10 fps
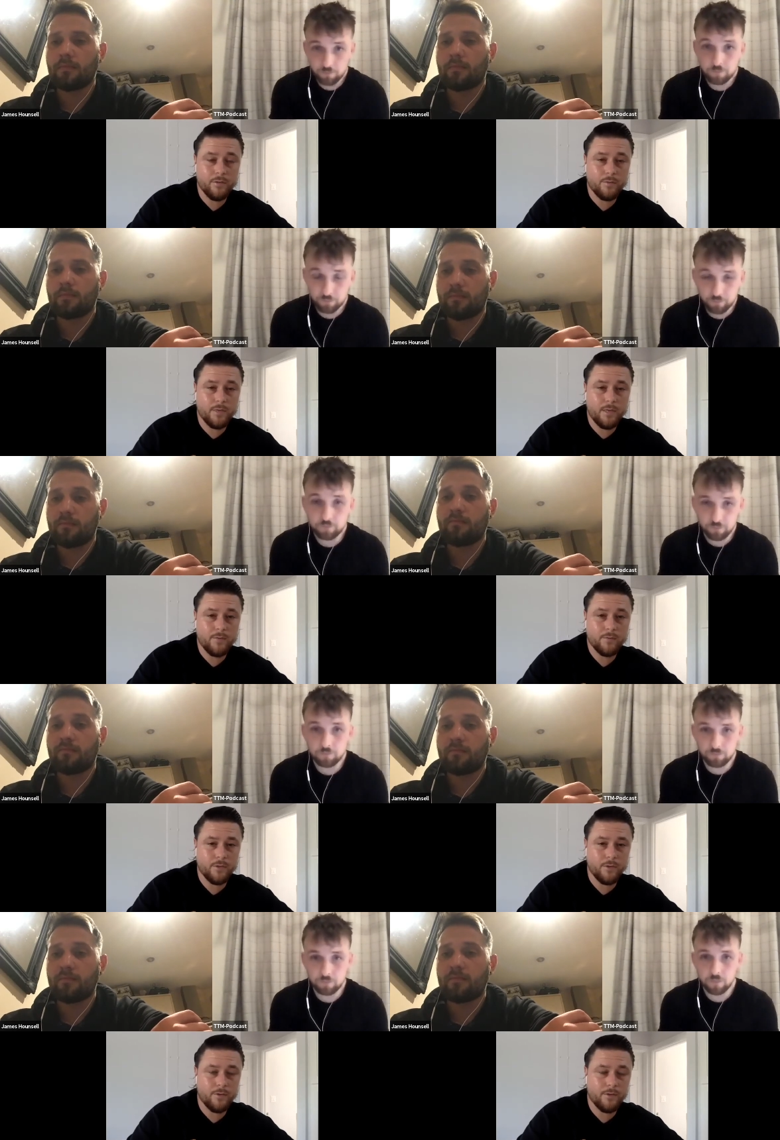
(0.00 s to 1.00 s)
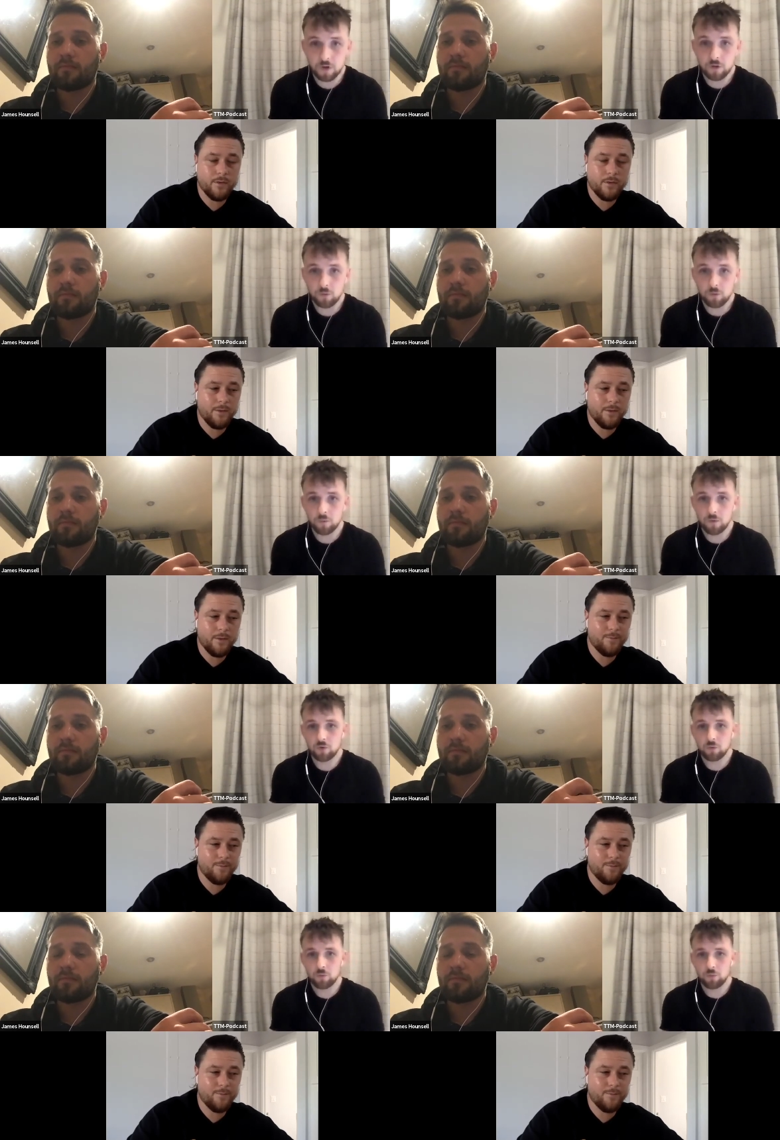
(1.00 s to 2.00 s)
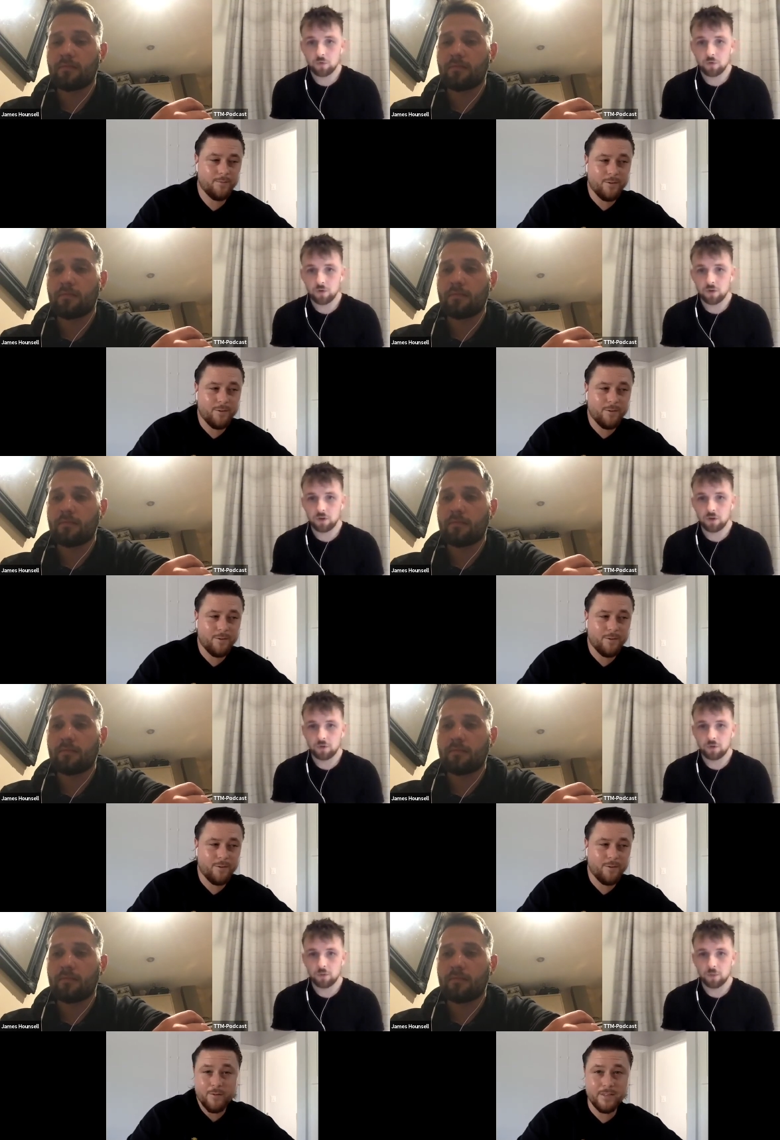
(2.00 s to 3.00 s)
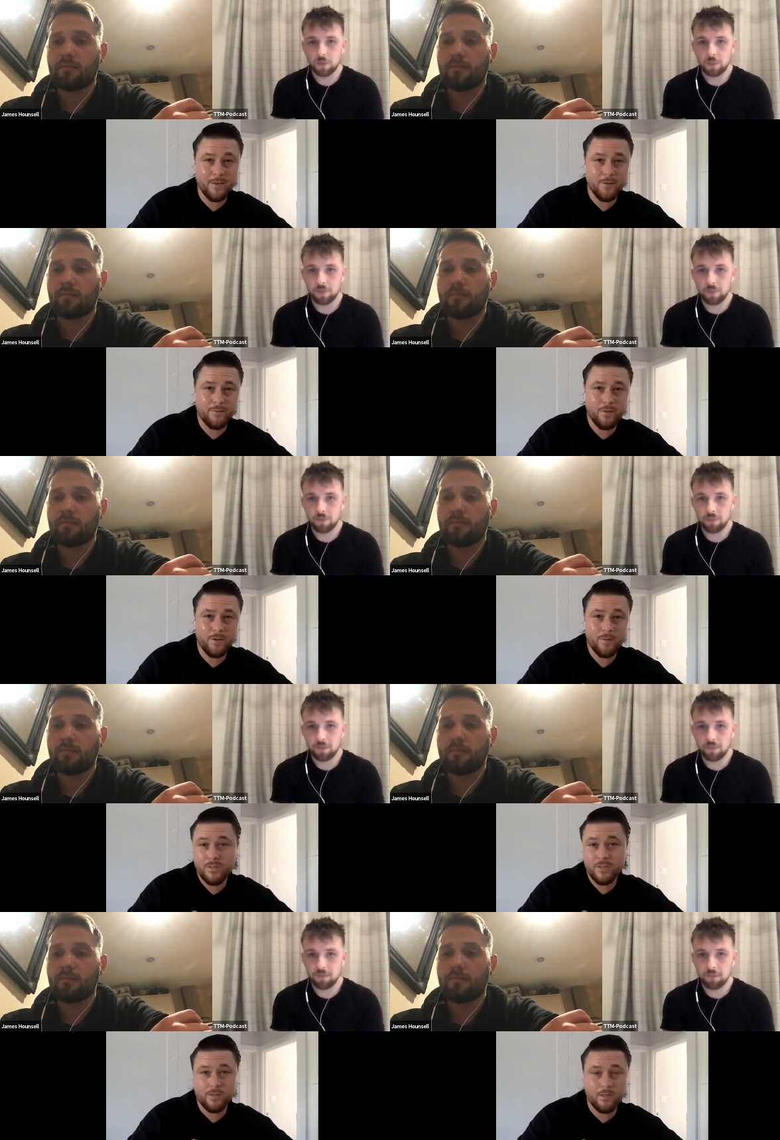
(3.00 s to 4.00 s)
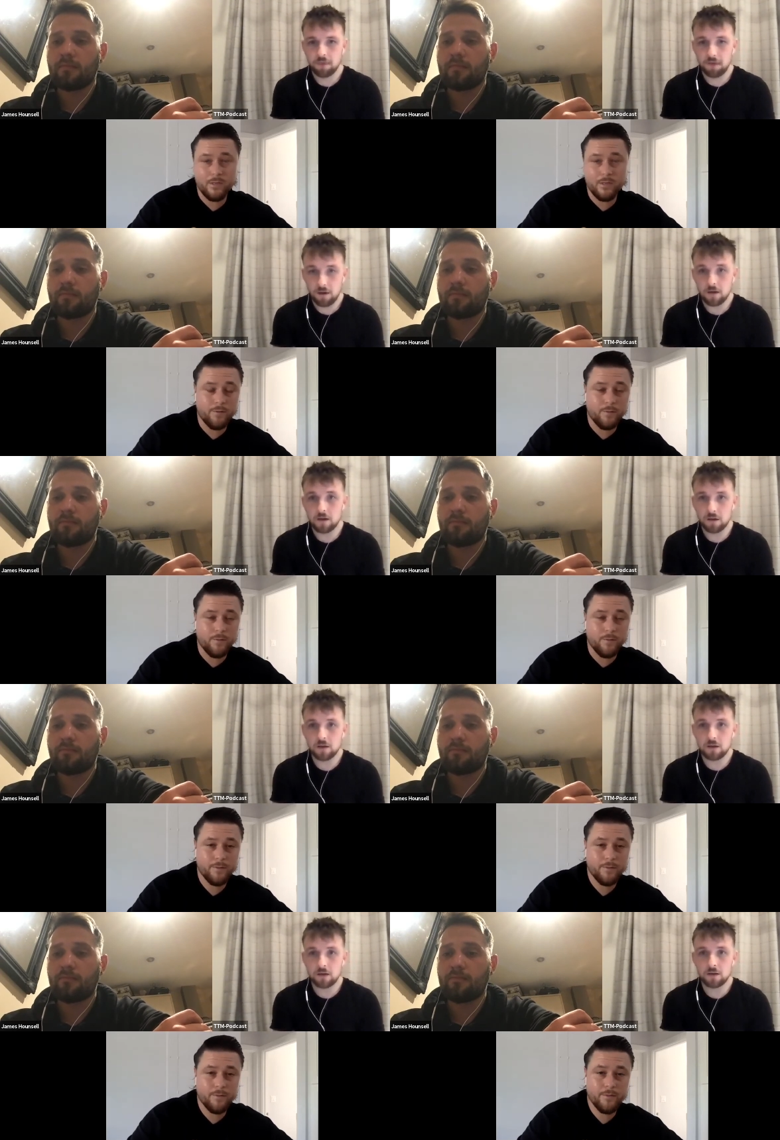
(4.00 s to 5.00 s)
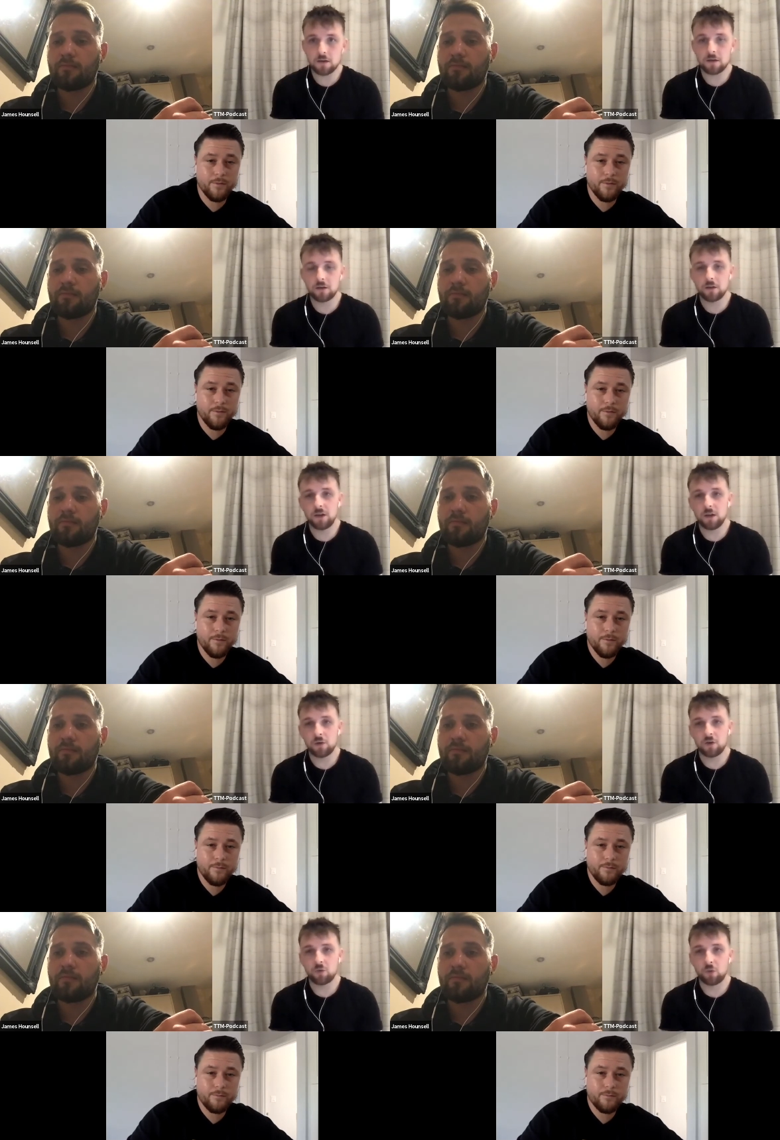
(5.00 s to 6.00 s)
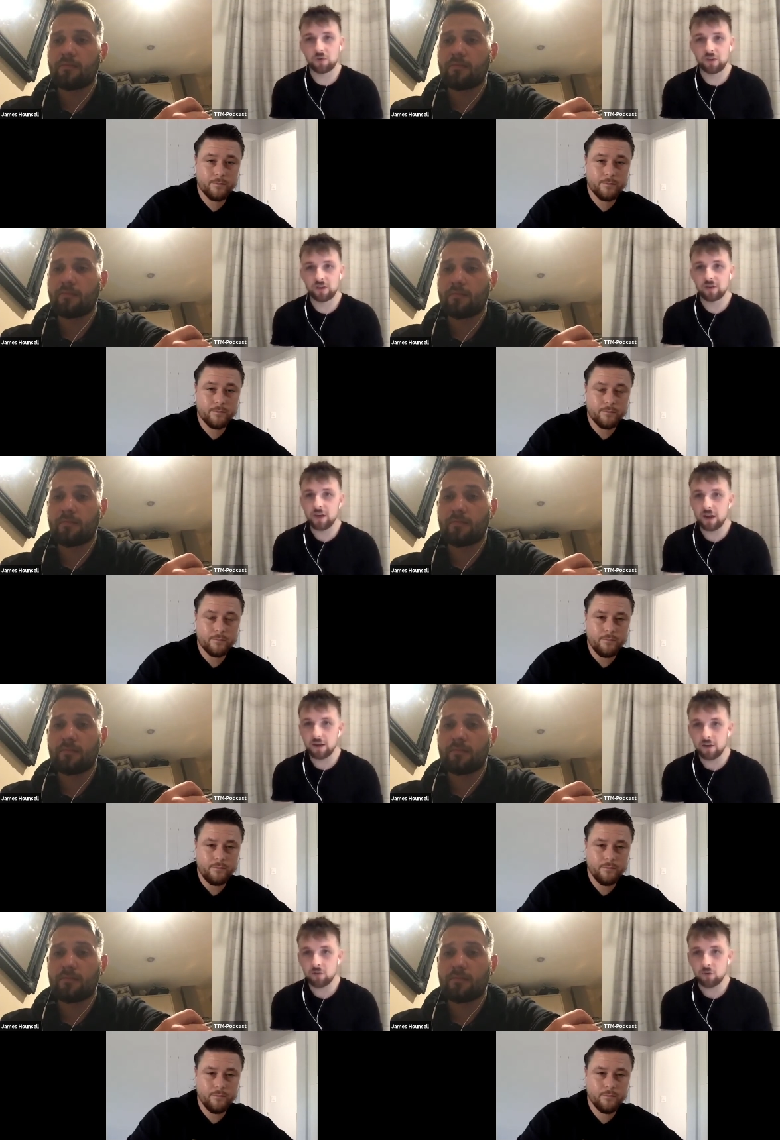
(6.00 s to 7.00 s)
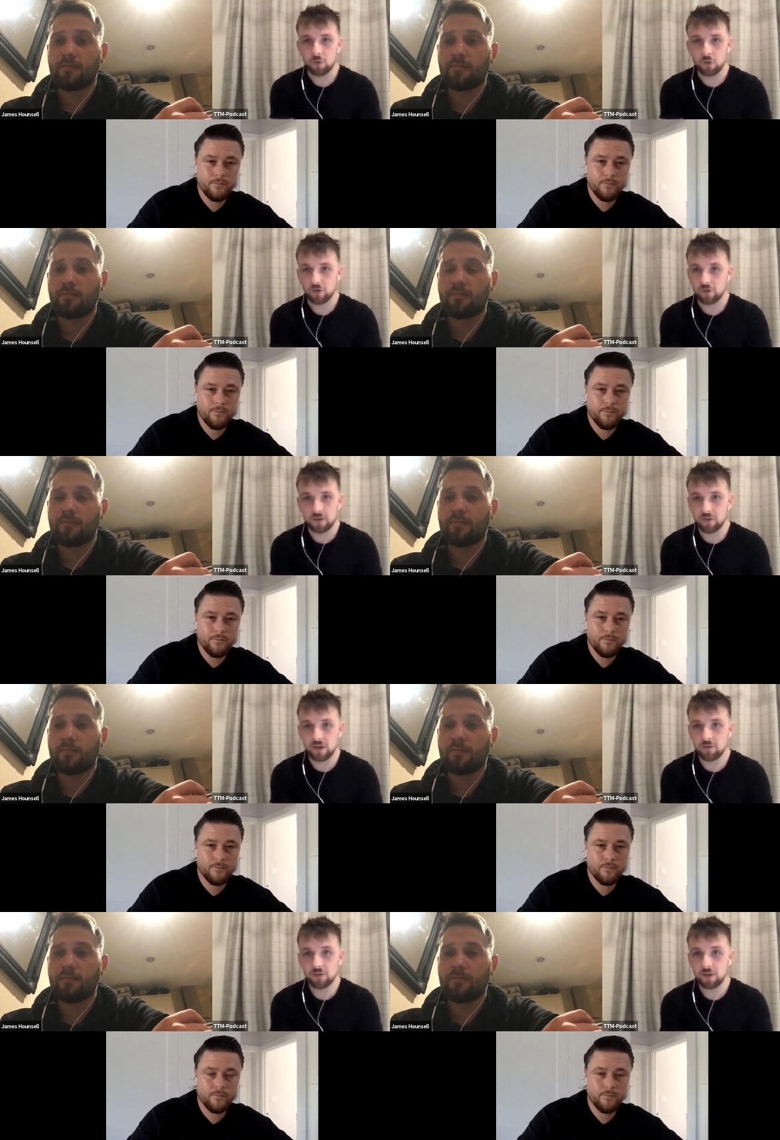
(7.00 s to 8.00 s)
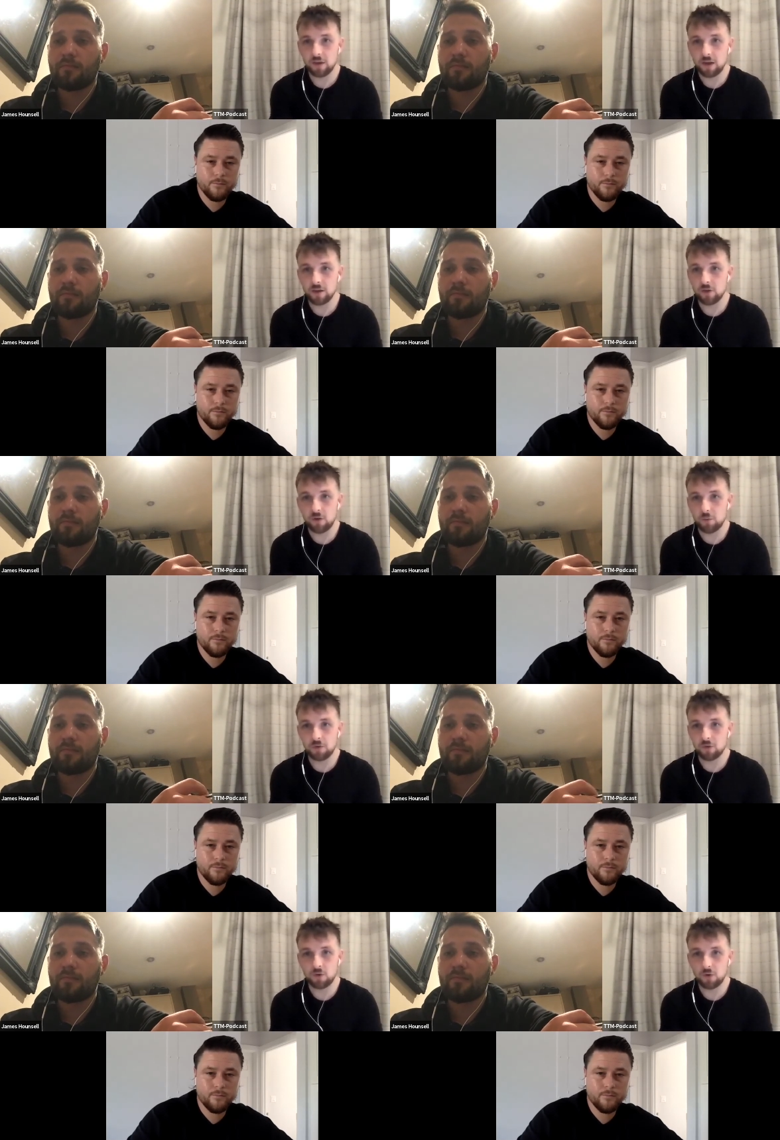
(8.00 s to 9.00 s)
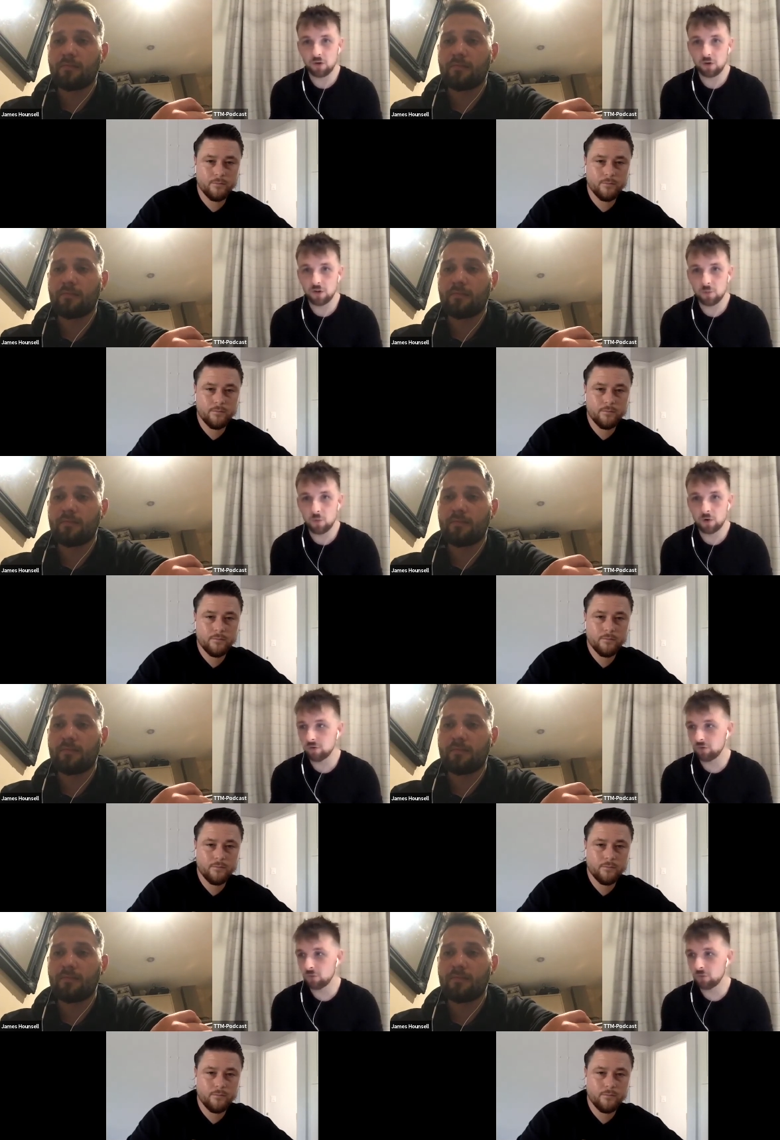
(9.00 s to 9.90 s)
Speaker 1: job to have. So um, a very very very very day with, which is, is great for me.
Speaker 2: Yeah, it's what we said to Dan Neville. I'll say the same thing again. You're up at two o'clock in the morning on Football